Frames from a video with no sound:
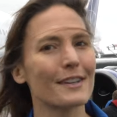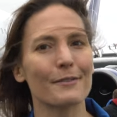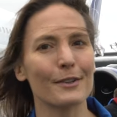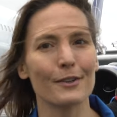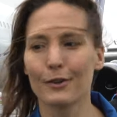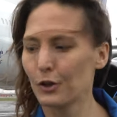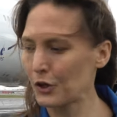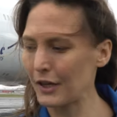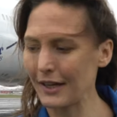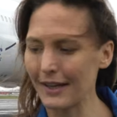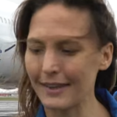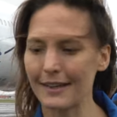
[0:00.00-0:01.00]
it when you're
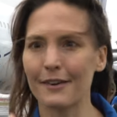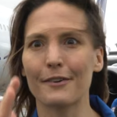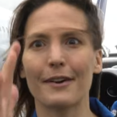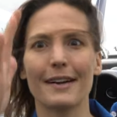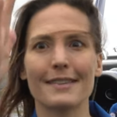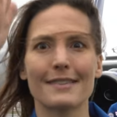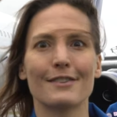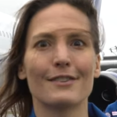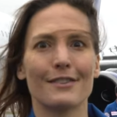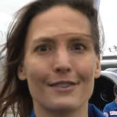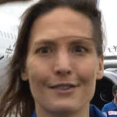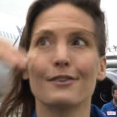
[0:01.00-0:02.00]
looking at the
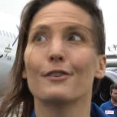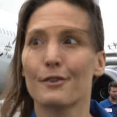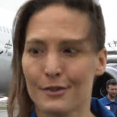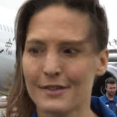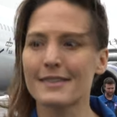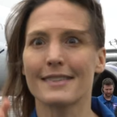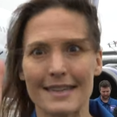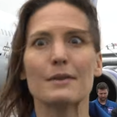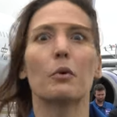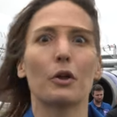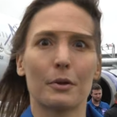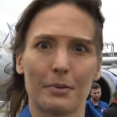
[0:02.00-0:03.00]
horizon. You can see
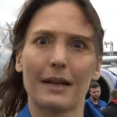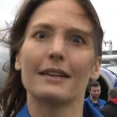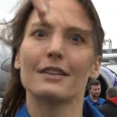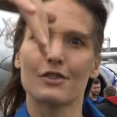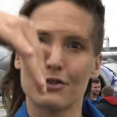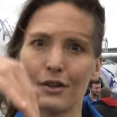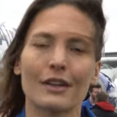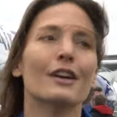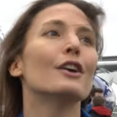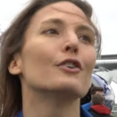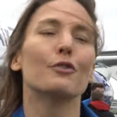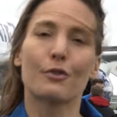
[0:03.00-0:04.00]
what the plane is doing.
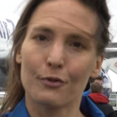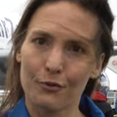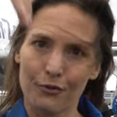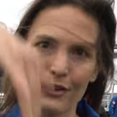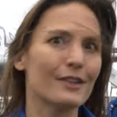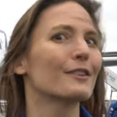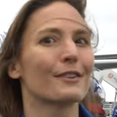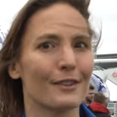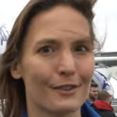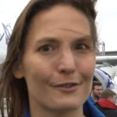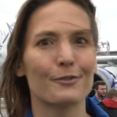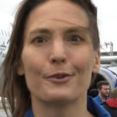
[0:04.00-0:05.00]
You can feel
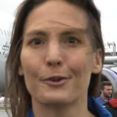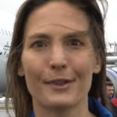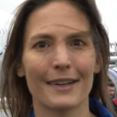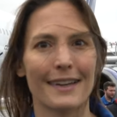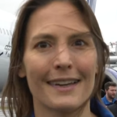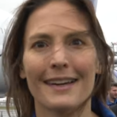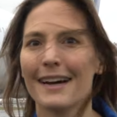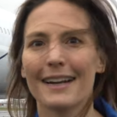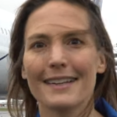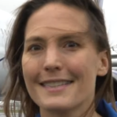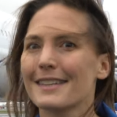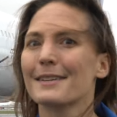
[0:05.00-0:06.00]
that you're falling,
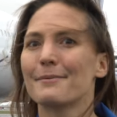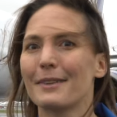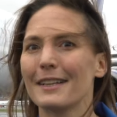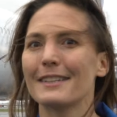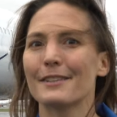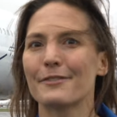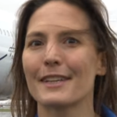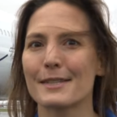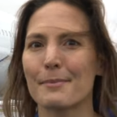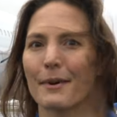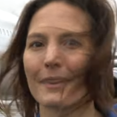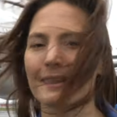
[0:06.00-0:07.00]
and it's a completely different
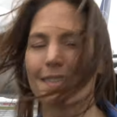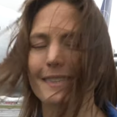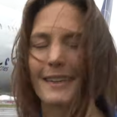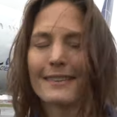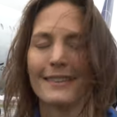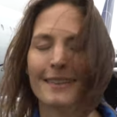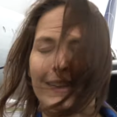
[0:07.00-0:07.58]
experience. So